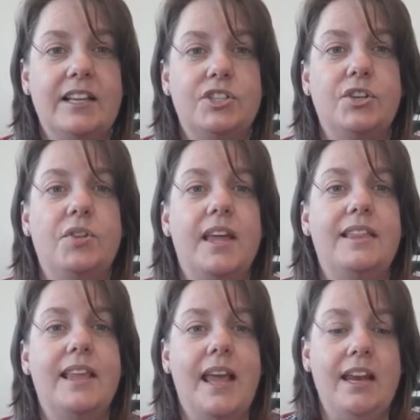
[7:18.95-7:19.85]
so
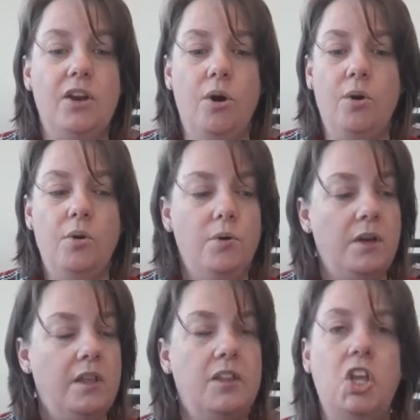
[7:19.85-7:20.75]
that they know
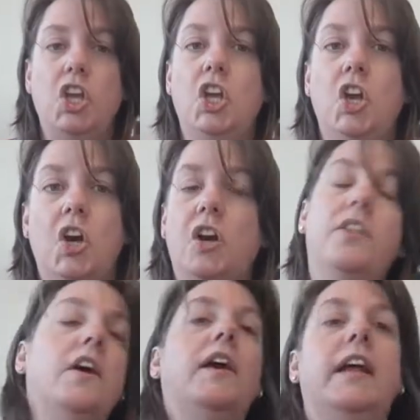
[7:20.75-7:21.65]
you're
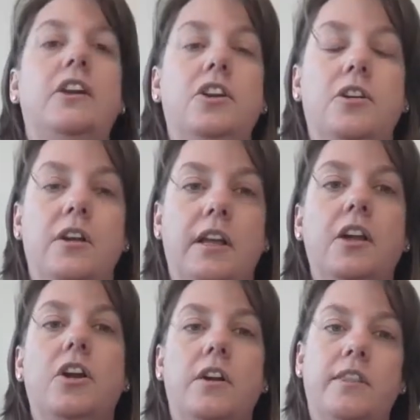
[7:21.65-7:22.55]
they're in your
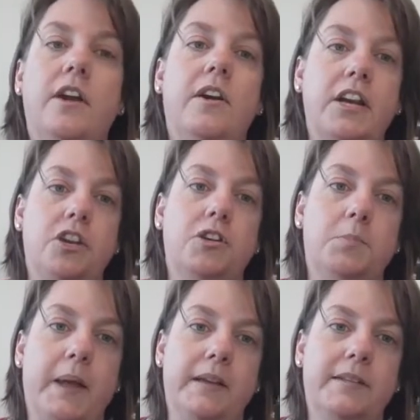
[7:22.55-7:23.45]
you're they're in your
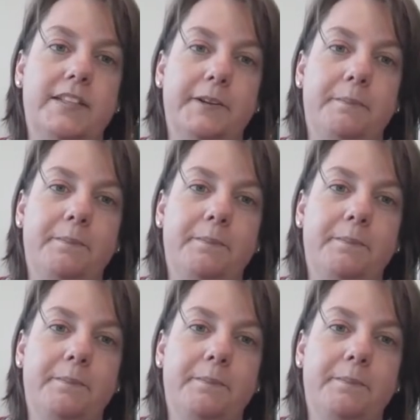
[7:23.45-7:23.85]
space.